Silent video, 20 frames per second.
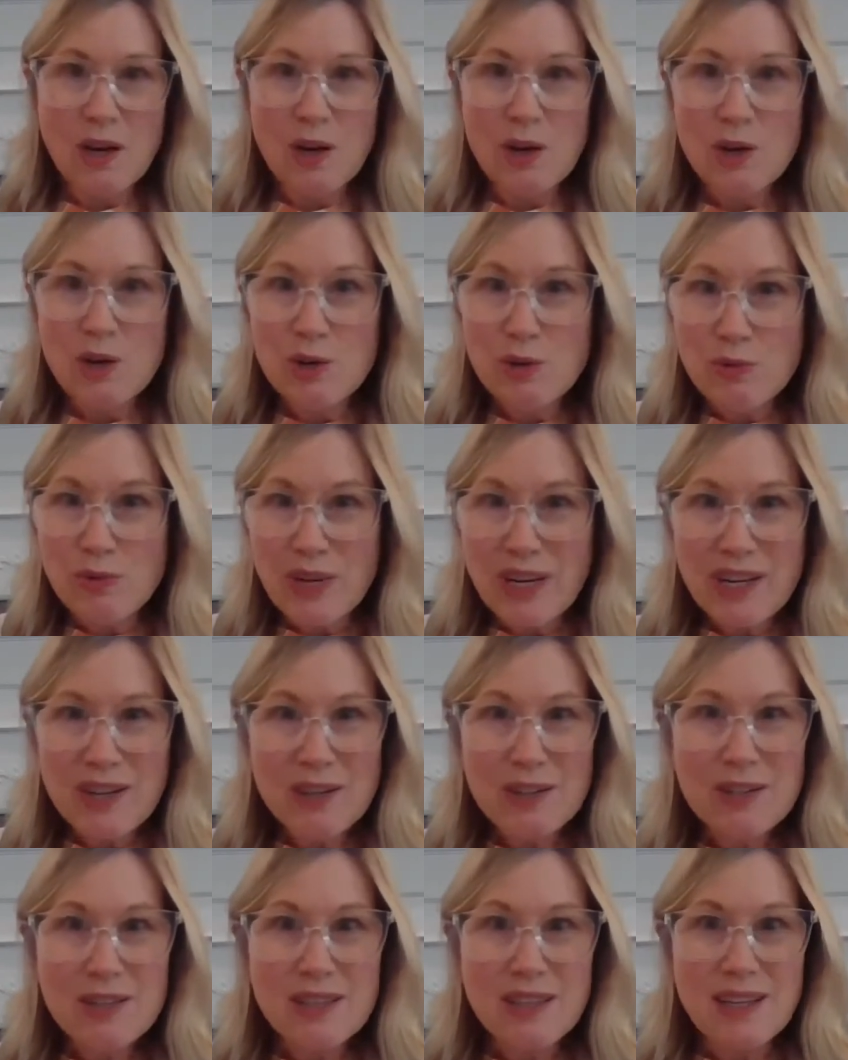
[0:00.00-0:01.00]

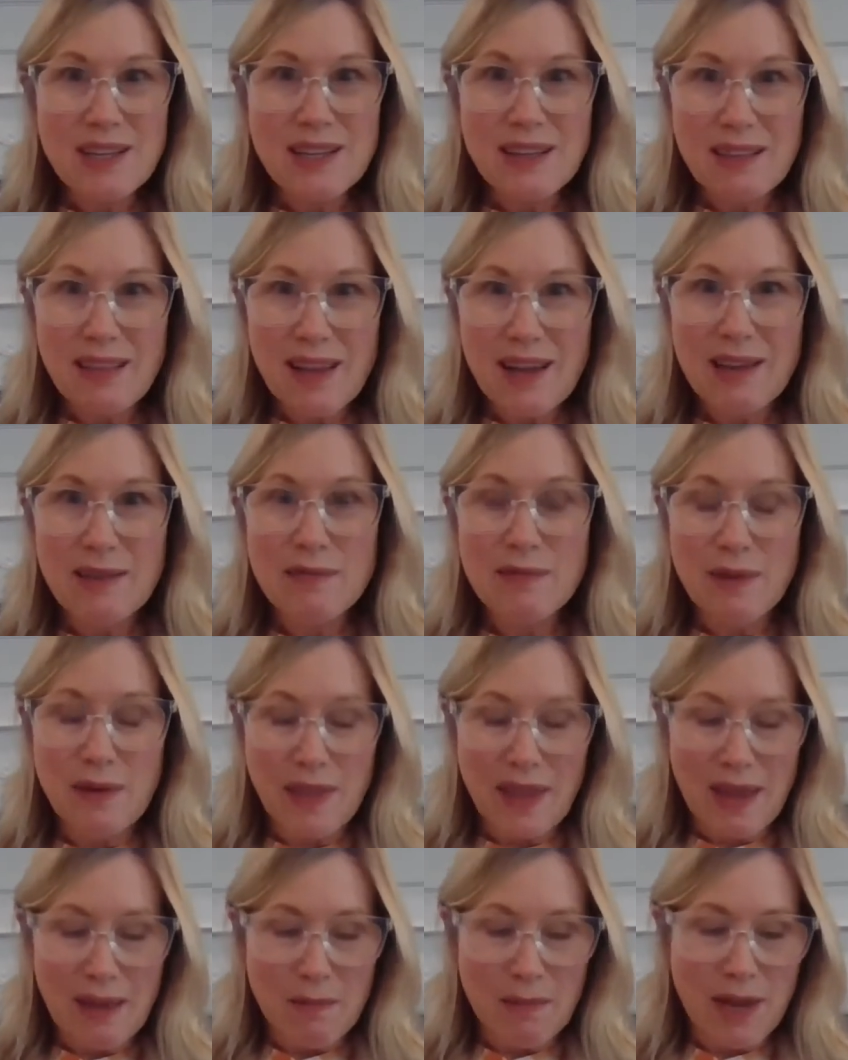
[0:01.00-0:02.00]
Careers and life, for
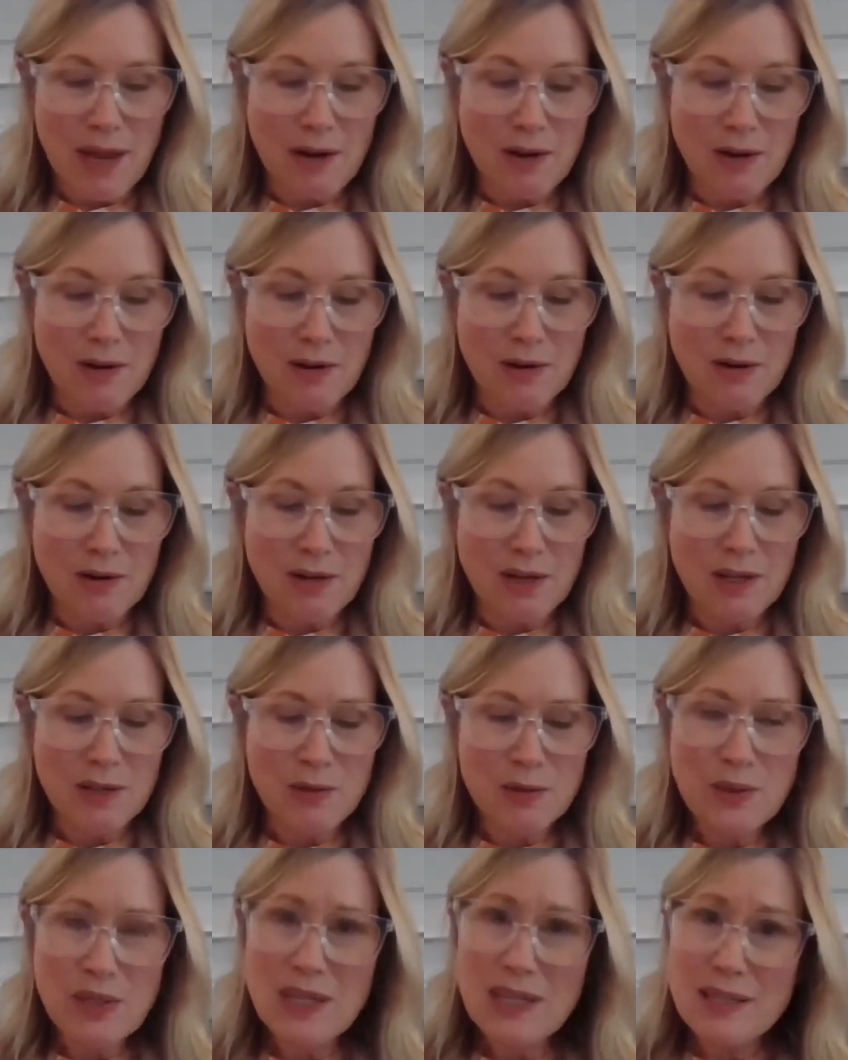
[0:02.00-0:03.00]
that matter,
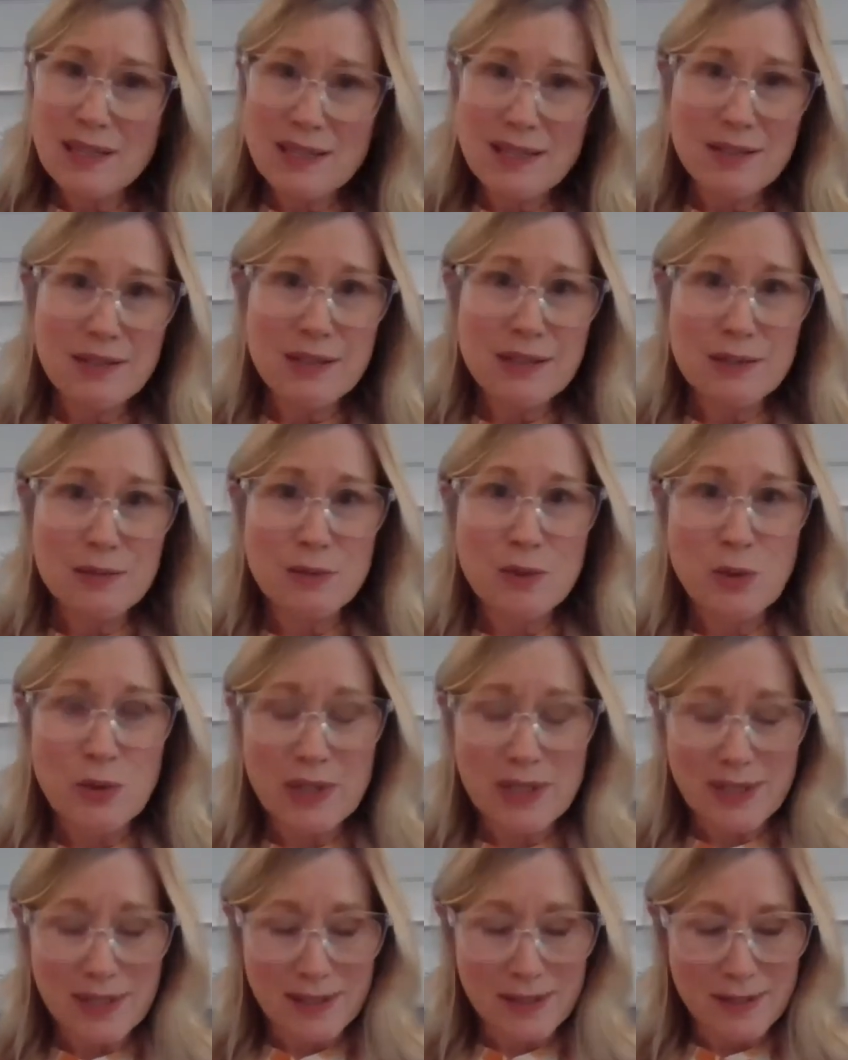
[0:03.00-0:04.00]
is really a series of
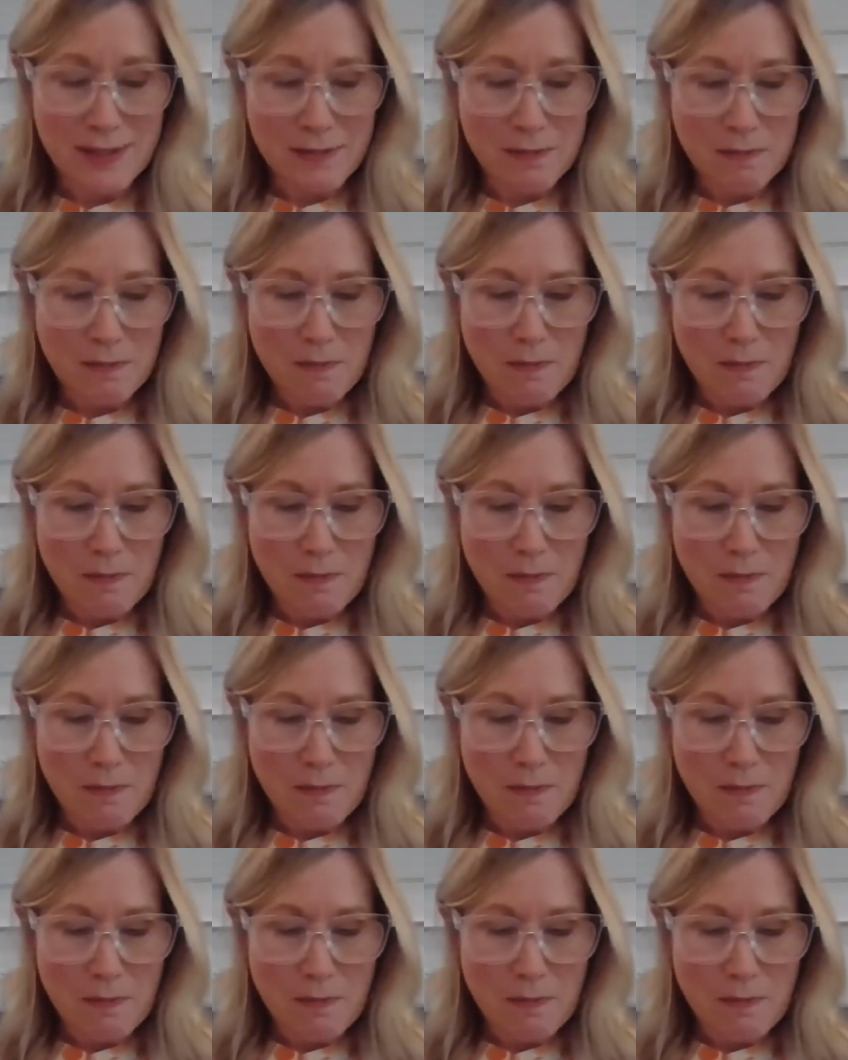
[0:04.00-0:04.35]
choices.